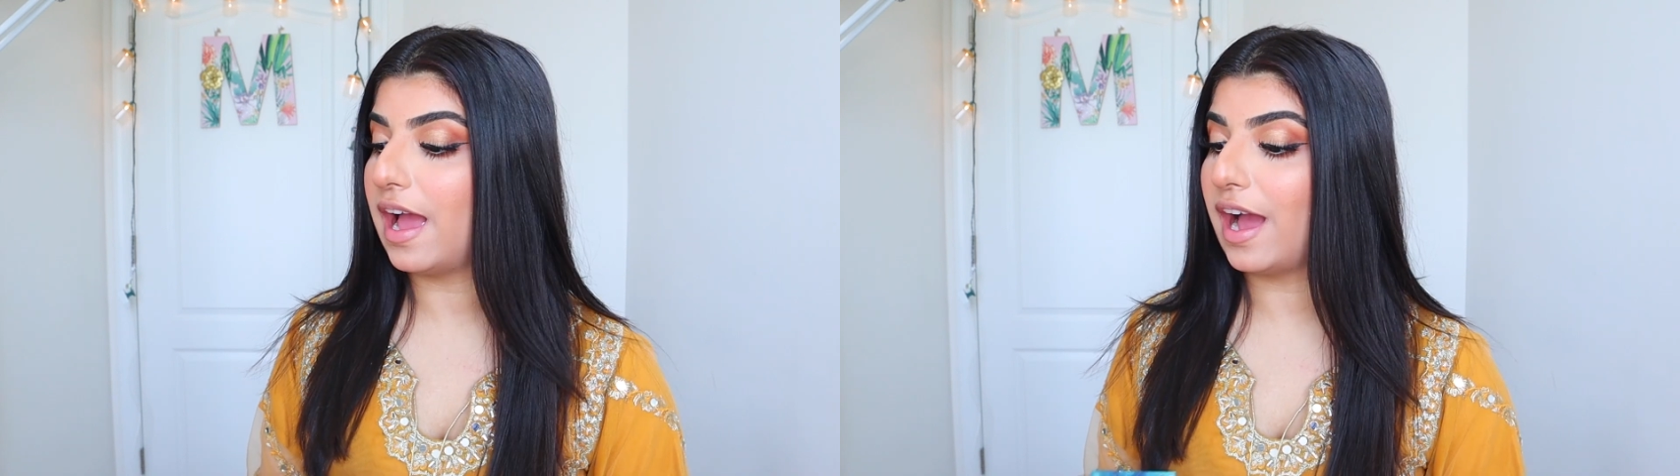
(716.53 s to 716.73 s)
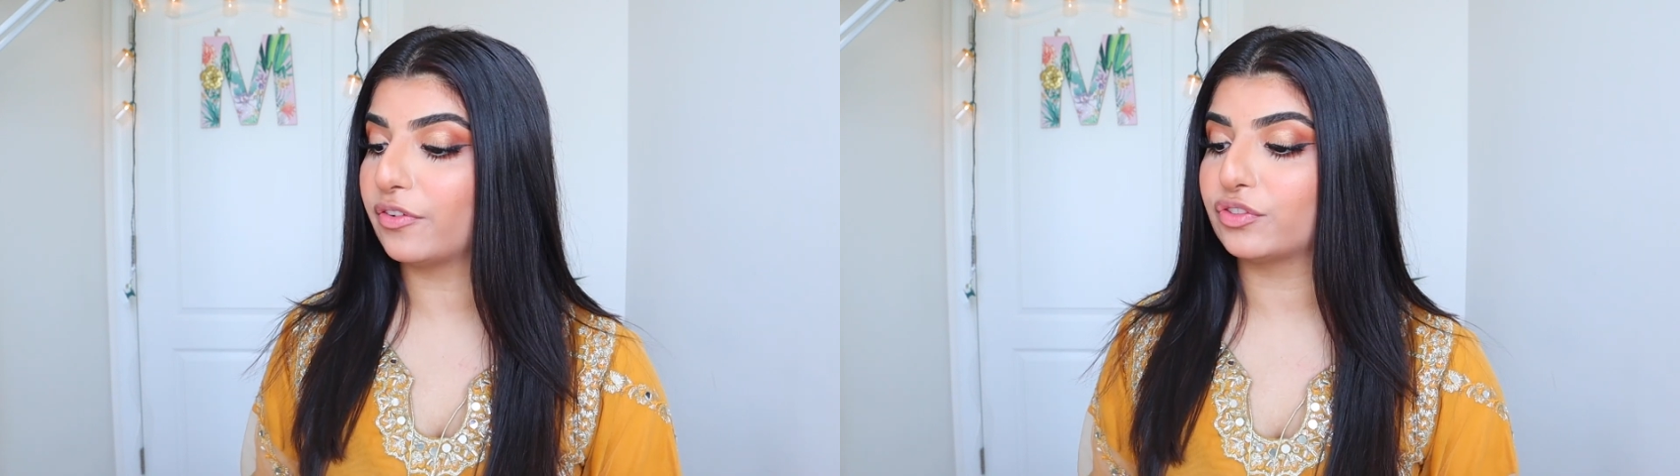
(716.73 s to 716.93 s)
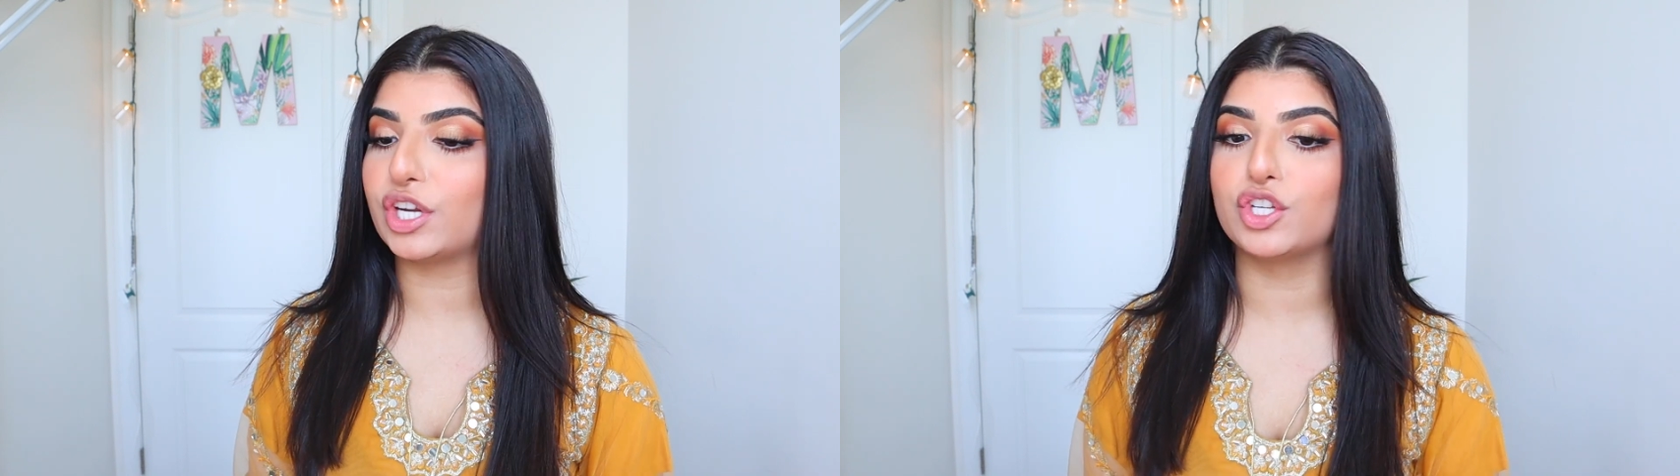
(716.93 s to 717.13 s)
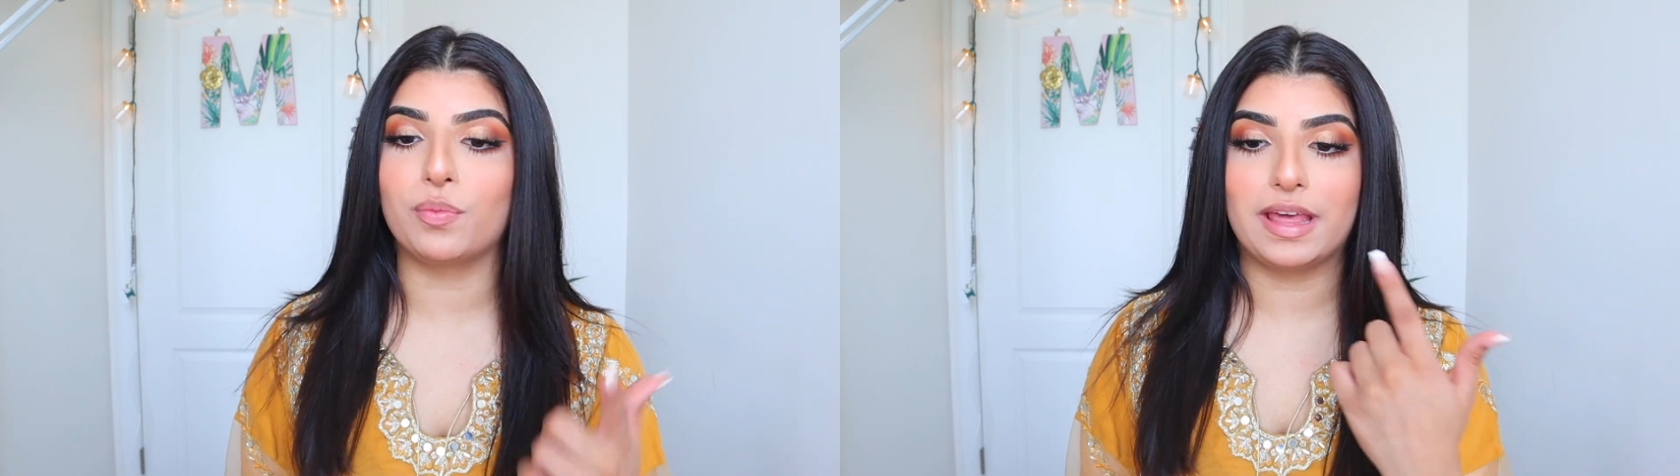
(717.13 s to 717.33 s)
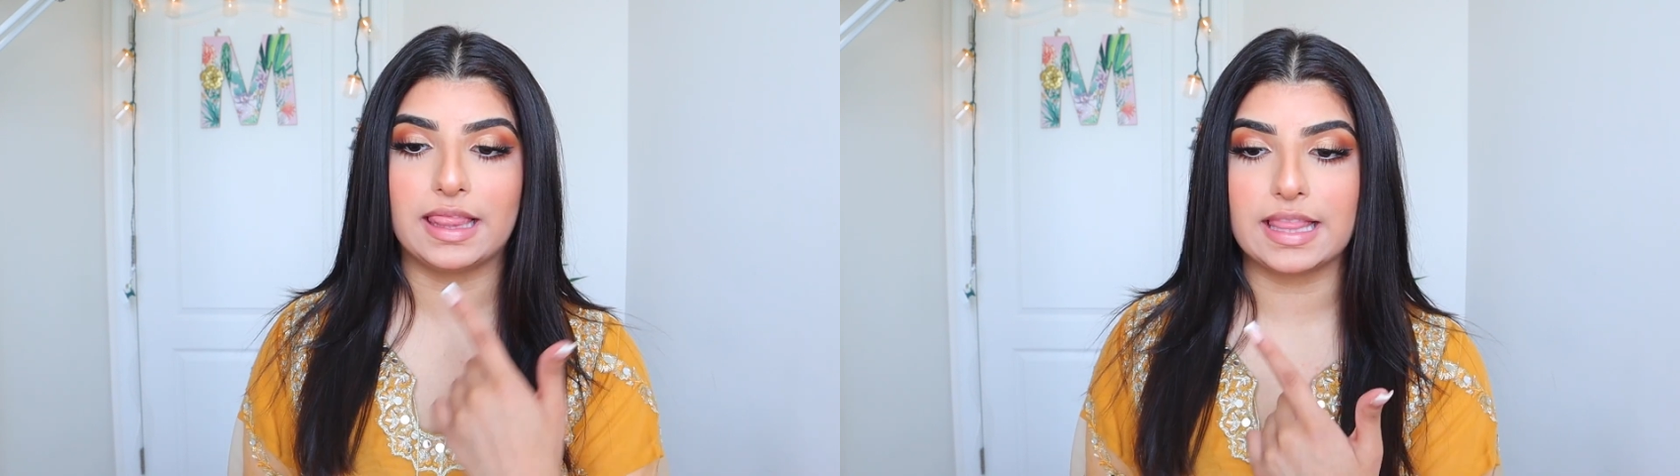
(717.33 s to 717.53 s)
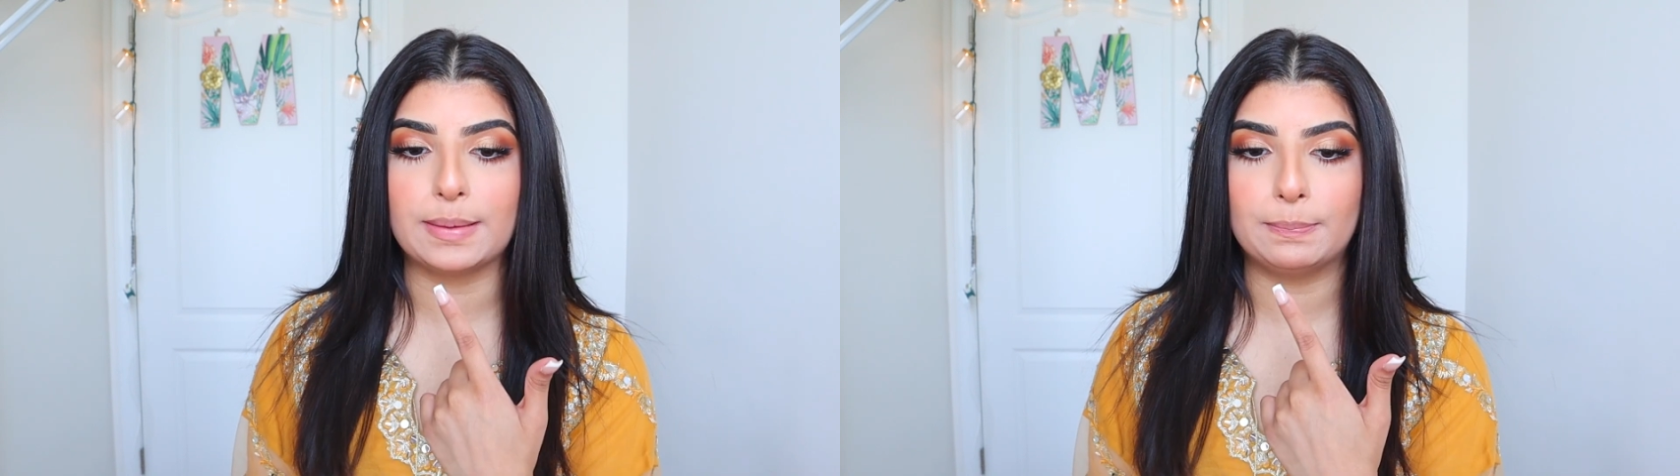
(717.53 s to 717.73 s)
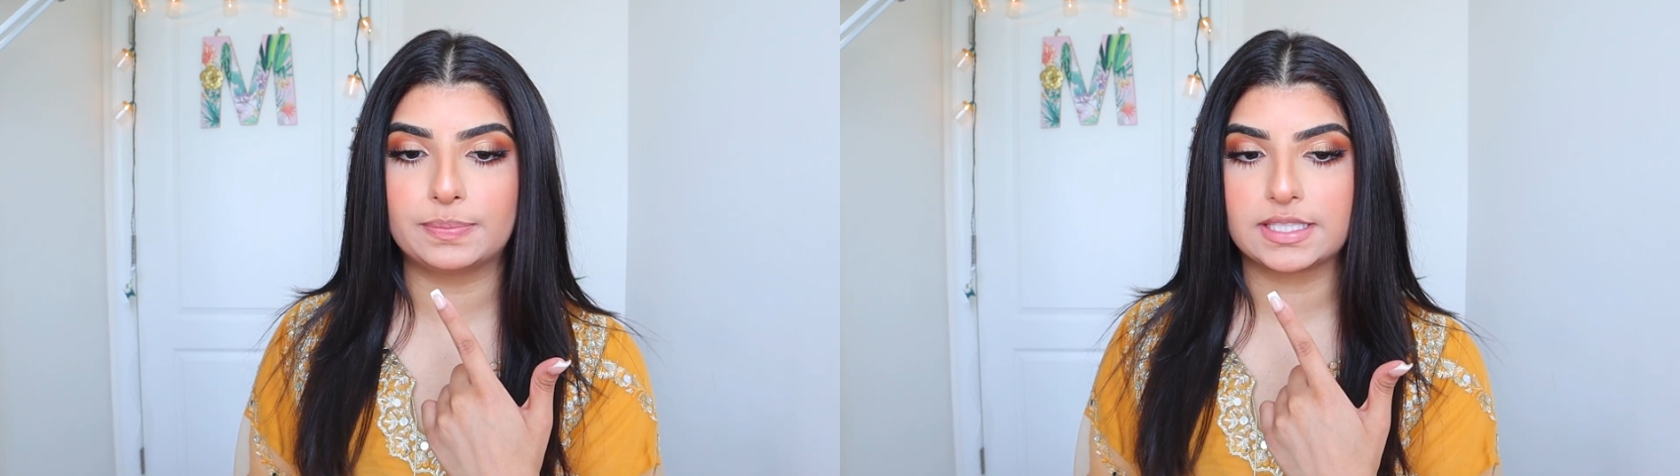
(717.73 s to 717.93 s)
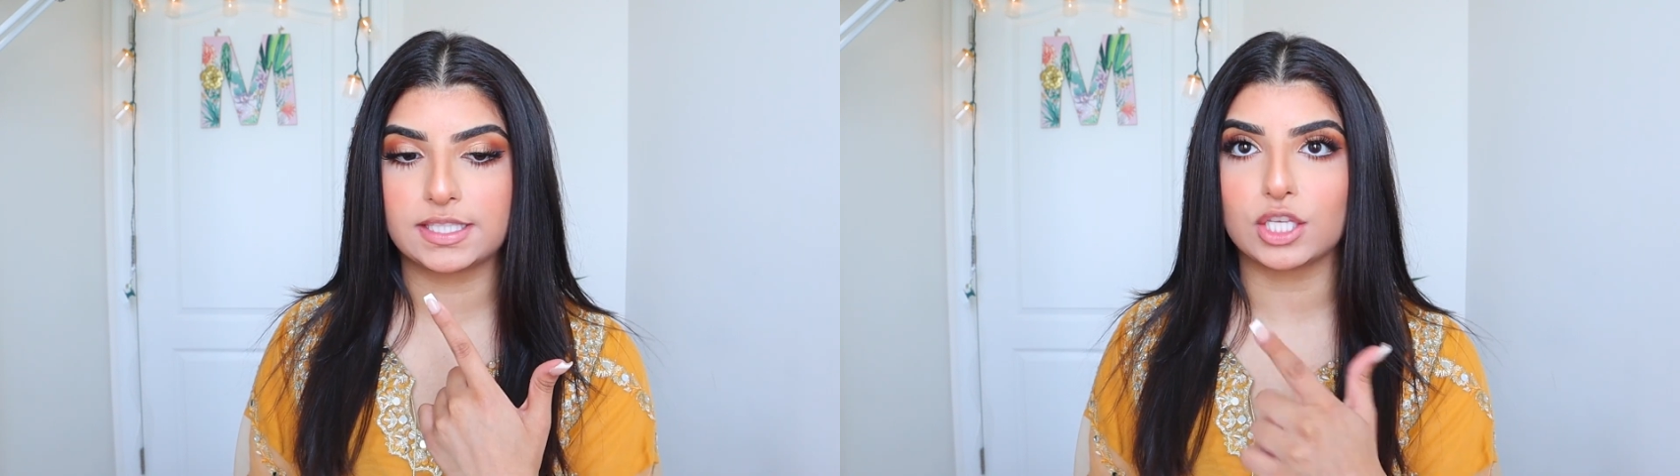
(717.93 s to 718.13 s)
after I do my
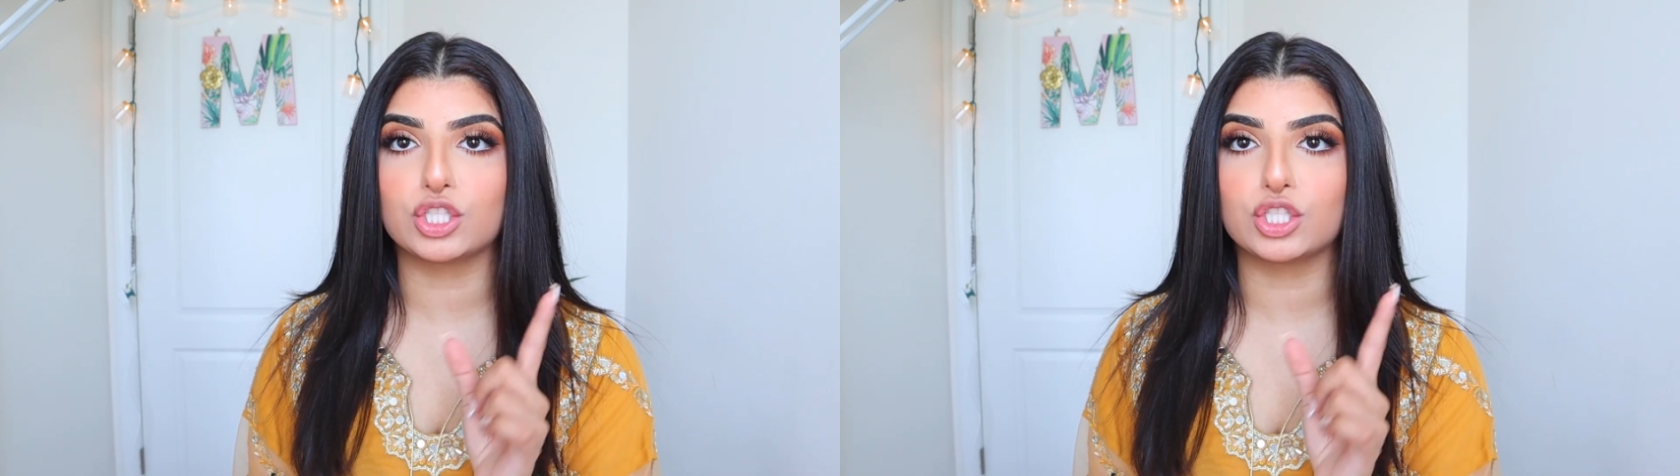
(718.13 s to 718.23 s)
lips.